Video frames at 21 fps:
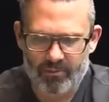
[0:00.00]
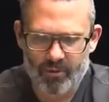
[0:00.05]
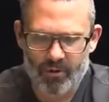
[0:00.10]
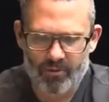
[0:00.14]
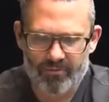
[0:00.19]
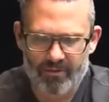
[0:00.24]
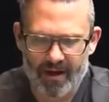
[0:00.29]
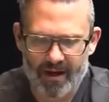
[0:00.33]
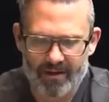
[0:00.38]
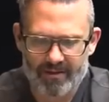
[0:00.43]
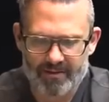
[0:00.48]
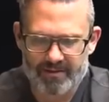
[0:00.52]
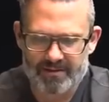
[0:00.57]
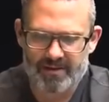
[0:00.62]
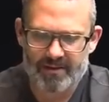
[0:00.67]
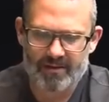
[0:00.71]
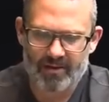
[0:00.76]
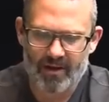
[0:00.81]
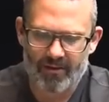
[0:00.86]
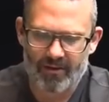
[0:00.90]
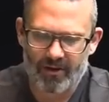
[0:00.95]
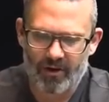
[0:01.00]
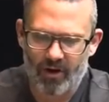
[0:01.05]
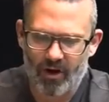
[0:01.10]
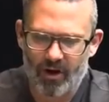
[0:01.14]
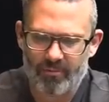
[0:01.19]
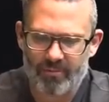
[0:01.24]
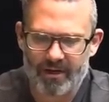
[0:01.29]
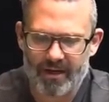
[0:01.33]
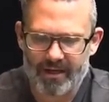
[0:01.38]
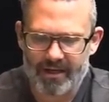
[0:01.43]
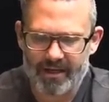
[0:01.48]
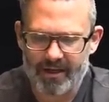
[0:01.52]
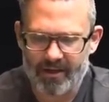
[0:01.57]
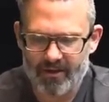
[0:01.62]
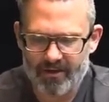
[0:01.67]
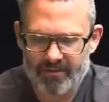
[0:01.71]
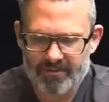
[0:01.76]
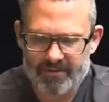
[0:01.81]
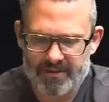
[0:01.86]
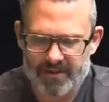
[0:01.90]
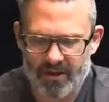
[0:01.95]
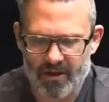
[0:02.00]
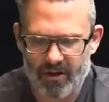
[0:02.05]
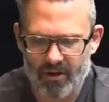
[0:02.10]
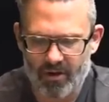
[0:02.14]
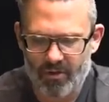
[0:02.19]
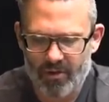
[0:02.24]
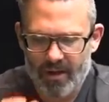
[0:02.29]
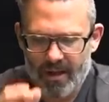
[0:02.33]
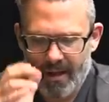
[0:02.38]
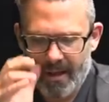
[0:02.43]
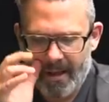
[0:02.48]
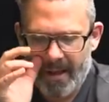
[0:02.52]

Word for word: profiles not in the card but in here, so